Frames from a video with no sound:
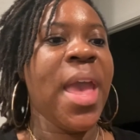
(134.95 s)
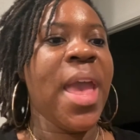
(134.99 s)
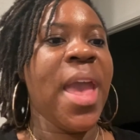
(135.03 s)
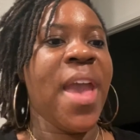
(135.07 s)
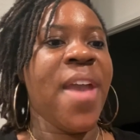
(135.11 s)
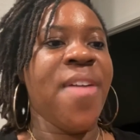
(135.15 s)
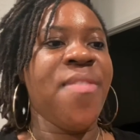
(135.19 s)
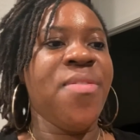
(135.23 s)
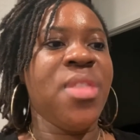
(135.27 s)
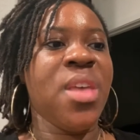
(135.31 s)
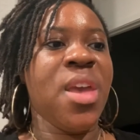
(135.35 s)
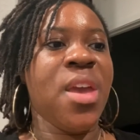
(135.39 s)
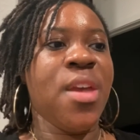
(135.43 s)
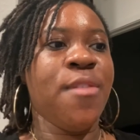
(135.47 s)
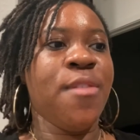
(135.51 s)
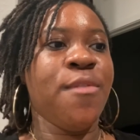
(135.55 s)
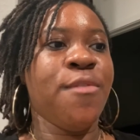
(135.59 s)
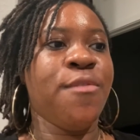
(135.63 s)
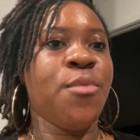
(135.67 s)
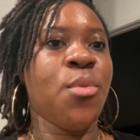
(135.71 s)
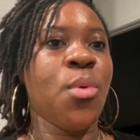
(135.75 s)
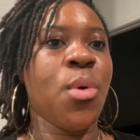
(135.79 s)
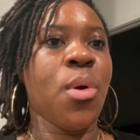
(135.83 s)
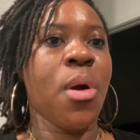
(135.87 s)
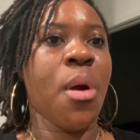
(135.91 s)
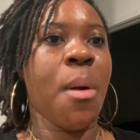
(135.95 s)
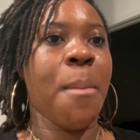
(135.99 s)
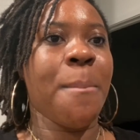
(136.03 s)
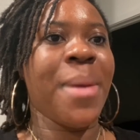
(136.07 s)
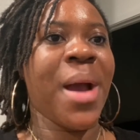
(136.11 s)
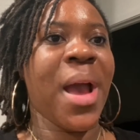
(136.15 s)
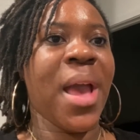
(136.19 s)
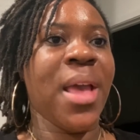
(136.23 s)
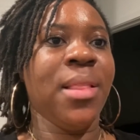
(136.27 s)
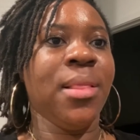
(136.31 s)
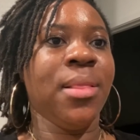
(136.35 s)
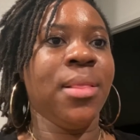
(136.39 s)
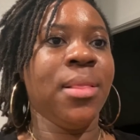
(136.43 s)
And then for
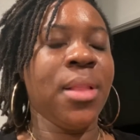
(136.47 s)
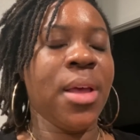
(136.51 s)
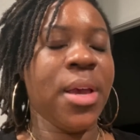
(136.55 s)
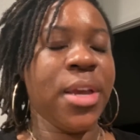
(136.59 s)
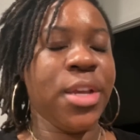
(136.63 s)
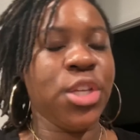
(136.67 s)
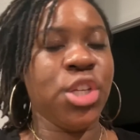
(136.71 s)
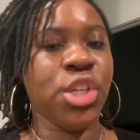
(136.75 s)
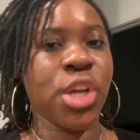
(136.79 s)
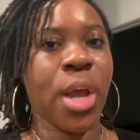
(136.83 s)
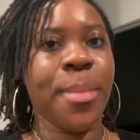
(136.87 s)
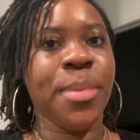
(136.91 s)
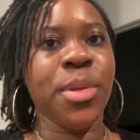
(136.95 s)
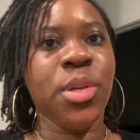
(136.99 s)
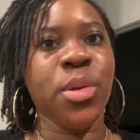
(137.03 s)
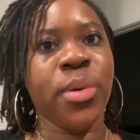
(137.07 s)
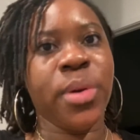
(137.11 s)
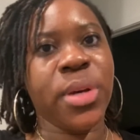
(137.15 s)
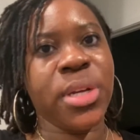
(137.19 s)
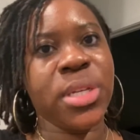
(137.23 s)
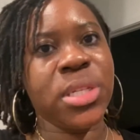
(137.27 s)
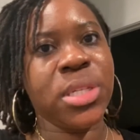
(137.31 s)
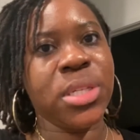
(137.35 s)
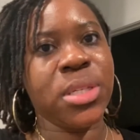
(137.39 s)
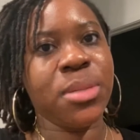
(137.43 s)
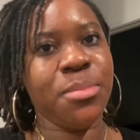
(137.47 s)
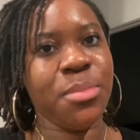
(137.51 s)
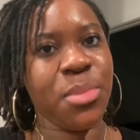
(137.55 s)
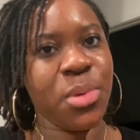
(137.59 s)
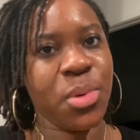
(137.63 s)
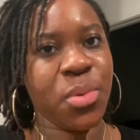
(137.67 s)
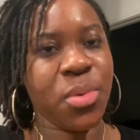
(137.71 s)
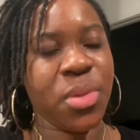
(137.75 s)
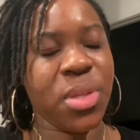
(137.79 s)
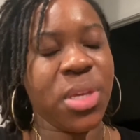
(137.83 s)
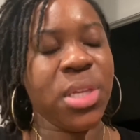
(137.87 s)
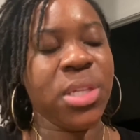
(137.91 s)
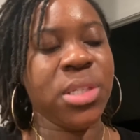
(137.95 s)
my lunch, I'll be doing a
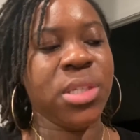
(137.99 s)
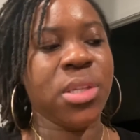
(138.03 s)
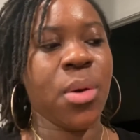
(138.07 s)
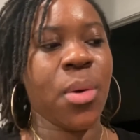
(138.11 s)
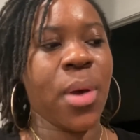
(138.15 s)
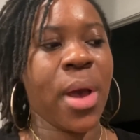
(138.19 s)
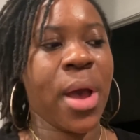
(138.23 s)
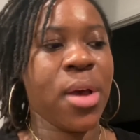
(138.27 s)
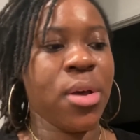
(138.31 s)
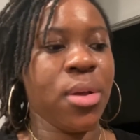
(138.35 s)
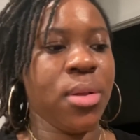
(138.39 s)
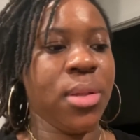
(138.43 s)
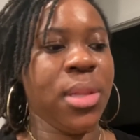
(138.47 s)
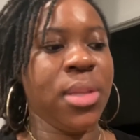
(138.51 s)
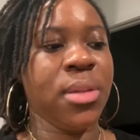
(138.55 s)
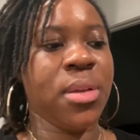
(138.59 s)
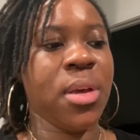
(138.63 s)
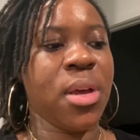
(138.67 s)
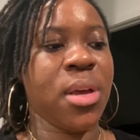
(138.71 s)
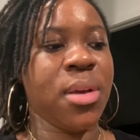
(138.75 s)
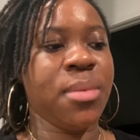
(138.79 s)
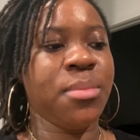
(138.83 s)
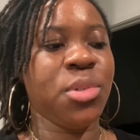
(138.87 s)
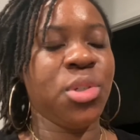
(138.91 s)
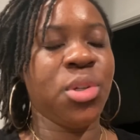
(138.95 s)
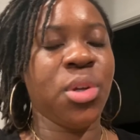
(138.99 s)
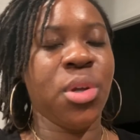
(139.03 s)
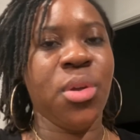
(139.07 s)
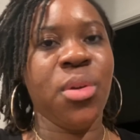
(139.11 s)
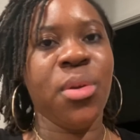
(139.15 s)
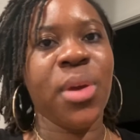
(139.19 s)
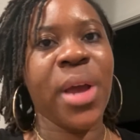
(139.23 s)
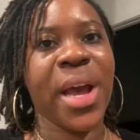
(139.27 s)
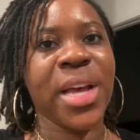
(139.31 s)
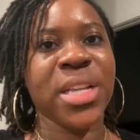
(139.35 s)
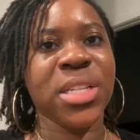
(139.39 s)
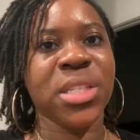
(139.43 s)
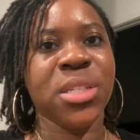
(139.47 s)
smoothie. So I'll show you
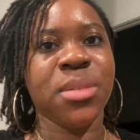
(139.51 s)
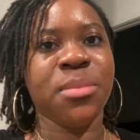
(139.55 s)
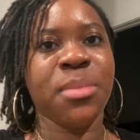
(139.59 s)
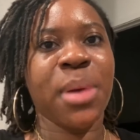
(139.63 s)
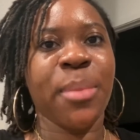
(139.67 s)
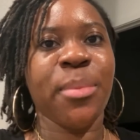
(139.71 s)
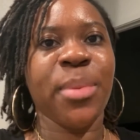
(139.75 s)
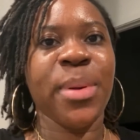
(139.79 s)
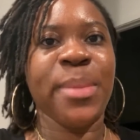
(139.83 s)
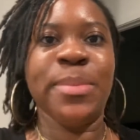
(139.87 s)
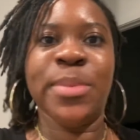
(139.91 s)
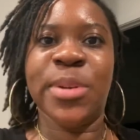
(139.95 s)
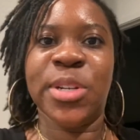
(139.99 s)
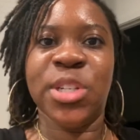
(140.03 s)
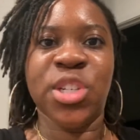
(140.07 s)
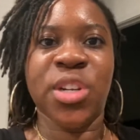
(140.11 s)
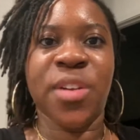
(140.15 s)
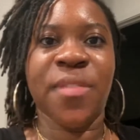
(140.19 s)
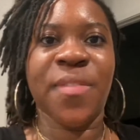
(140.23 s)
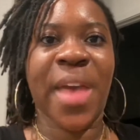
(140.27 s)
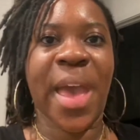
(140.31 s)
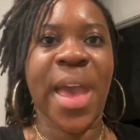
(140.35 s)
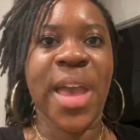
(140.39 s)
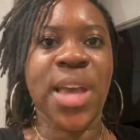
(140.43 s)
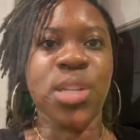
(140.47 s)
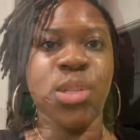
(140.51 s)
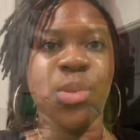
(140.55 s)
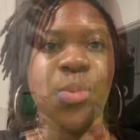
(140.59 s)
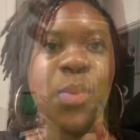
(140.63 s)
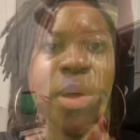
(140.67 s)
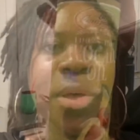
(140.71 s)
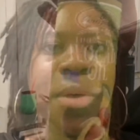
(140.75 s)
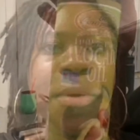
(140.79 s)
guys my preparation of that as well.